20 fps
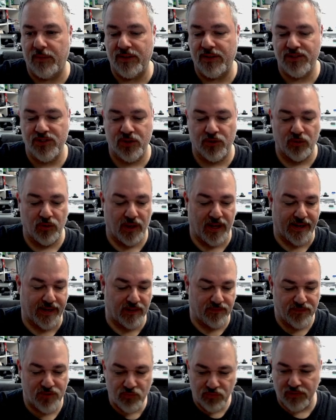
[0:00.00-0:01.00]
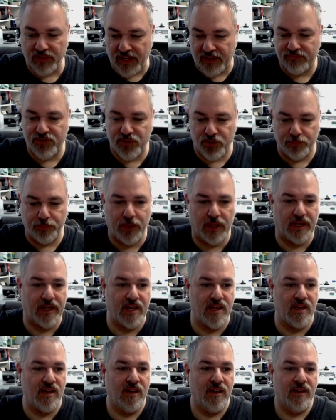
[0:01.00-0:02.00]
And so, like, if you've left your
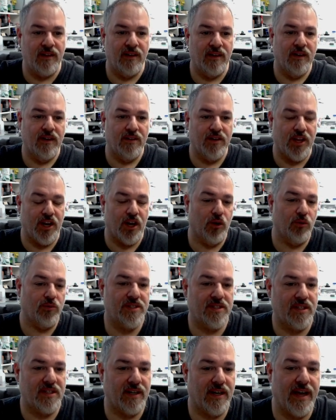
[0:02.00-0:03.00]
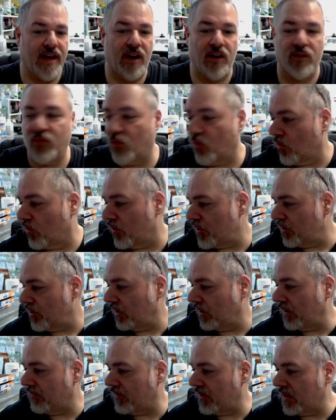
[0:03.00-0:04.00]
putty, sitting out, or you
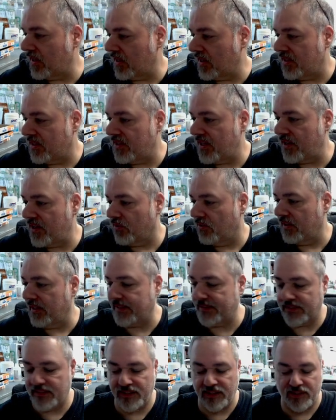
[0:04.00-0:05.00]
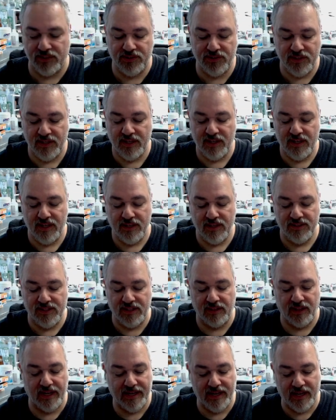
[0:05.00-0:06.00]
leave it in a container like this, see,
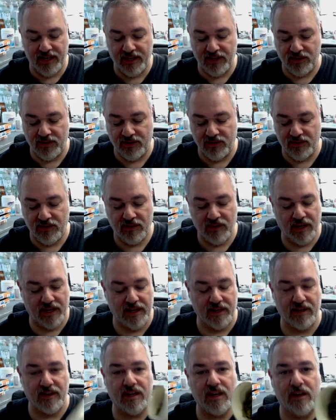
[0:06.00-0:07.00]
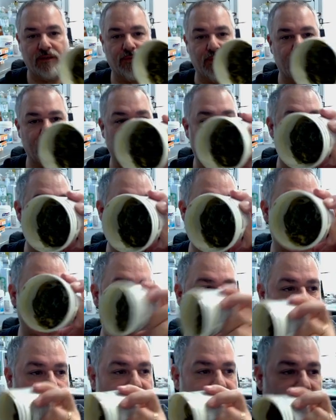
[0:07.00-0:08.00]
like I didn't cover that,
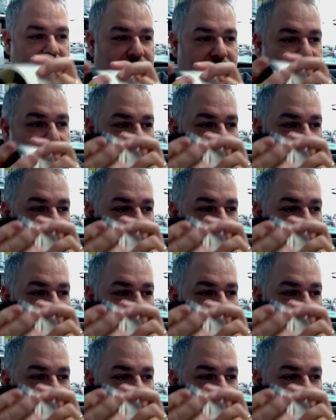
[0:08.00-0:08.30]
so I had